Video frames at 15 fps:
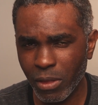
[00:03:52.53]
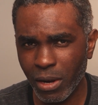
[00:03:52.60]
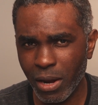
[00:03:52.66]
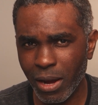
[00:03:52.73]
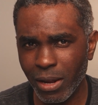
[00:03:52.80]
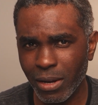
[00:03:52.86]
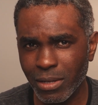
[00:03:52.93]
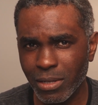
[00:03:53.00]
They're
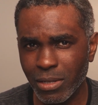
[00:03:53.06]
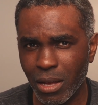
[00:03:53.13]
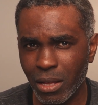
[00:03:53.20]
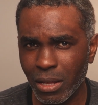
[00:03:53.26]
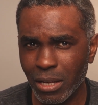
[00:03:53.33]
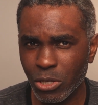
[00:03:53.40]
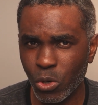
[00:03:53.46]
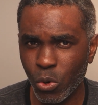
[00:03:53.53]
not going to
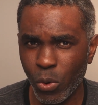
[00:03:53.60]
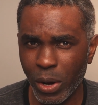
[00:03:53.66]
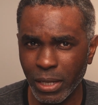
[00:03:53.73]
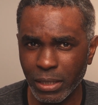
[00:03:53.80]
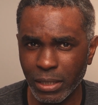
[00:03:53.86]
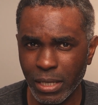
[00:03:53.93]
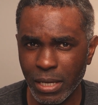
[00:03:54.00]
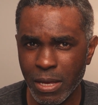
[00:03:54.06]
sell as
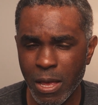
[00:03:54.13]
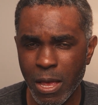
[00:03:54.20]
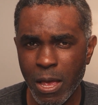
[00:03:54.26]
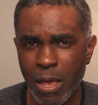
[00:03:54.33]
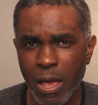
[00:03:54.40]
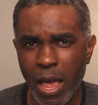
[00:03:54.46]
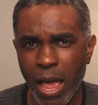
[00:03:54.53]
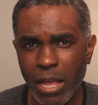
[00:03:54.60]
quickly,
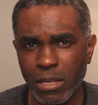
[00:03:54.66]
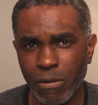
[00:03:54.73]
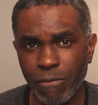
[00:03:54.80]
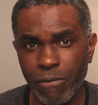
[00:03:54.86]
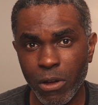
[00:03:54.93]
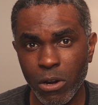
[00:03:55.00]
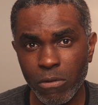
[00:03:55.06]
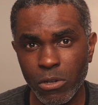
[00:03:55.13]
as the
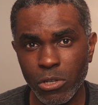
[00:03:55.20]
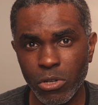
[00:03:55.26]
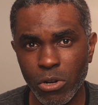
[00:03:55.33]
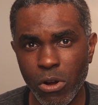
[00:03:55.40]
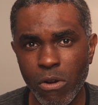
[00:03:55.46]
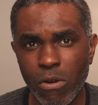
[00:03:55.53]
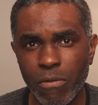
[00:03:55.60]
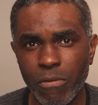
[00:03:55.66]
Federal
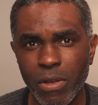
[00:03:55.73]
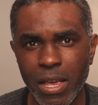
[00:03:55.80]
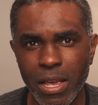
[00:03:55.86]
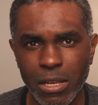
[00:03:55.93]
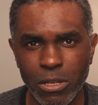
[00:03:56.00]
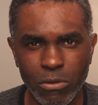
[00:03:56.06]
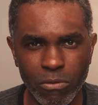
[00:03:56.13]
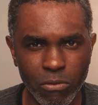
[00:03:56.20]
Reserve
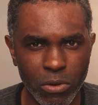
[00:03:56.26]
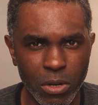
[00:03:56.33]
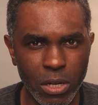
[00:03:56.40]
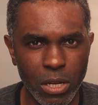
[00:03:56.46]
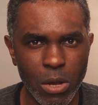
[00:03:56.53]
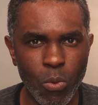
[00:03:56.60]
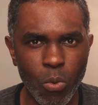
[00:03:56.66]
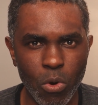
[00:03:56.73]
is
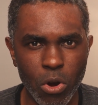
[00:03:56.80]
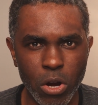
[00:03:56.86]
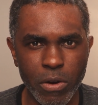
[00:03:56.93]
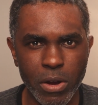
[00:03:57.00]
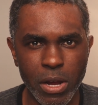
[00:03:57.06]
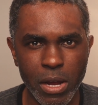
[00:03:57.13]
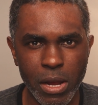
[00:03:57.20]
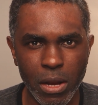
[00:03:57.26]
really
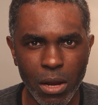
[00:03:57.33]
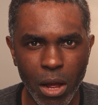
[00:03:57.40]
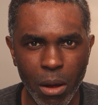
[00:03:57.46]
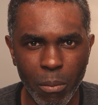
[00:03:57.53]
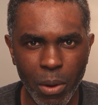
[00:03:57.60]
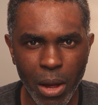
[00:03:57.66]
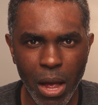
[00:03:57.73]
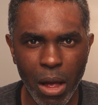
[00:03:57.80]
worrying
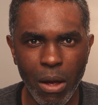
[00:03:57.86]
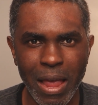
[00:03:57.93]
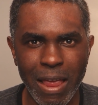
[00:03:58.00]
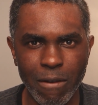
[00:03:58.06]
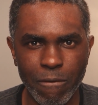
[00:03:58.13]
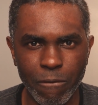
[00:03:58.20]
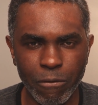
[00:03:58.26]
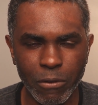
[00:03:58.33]
about
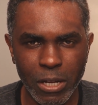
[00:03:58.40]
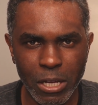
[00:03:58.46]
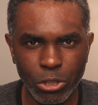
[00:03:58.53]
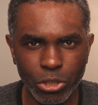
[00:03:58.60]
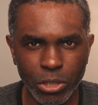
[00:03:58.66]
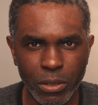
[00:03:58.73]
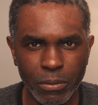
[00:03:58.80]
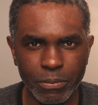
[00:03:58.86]

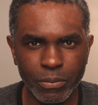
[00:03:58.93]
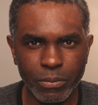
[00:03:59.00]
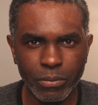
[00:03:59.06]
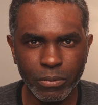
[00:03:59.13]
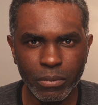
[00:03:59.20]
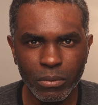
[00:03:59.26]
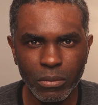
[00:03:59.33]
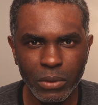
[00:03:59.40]
inflation.
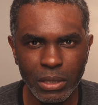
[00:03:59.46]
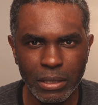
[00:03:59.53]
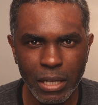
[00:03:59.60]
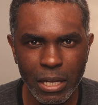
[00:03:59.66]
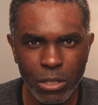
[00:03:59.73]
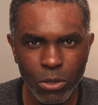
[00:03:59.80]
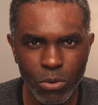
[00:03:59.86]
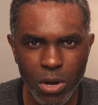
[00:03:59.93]

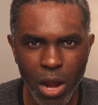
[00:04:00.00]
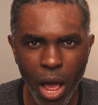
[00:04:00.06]
They do